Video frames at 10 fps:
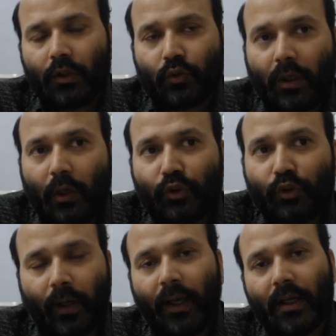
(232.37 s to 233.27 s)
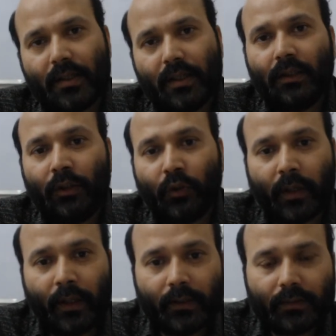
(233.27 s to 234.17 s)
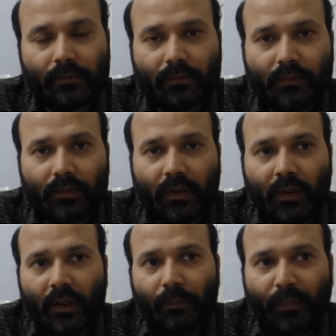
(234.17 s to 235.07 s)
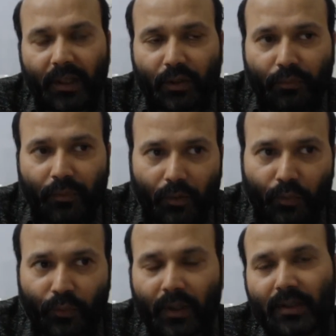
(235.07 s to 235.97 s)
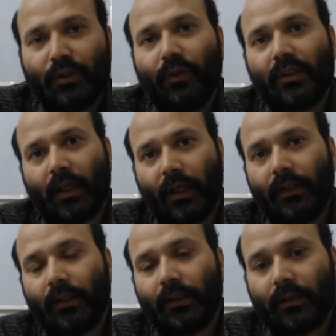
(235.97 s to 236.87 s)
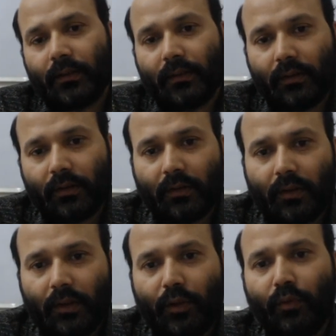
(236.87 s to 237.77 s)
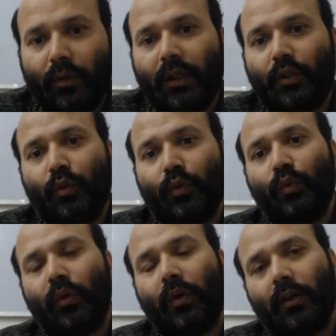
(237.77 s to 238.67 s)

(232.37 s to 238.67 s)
So now choice is in your hand, but once you decide it, you need to